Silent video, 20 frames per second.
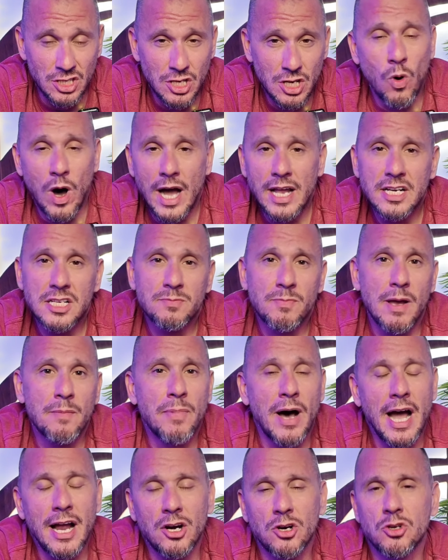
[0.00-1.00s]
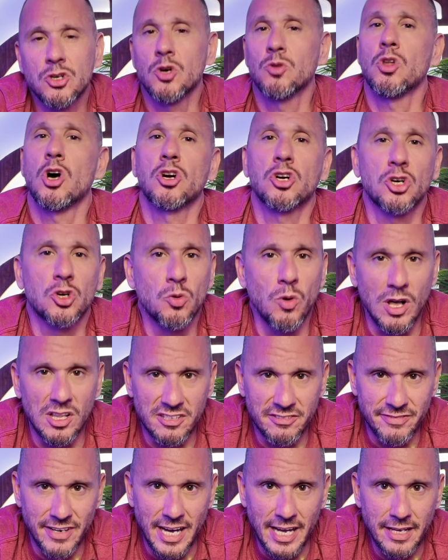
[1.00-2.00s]
Why does my buyer no longer
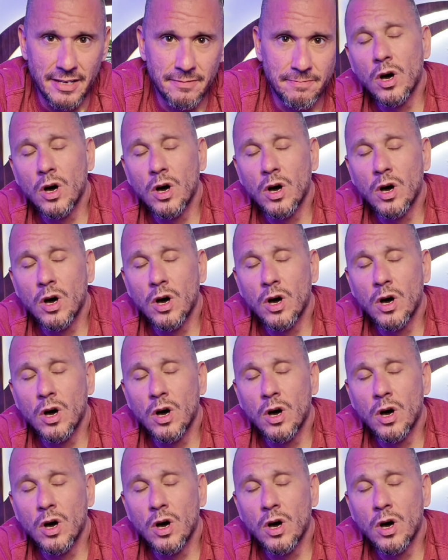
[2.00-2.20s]
qualify?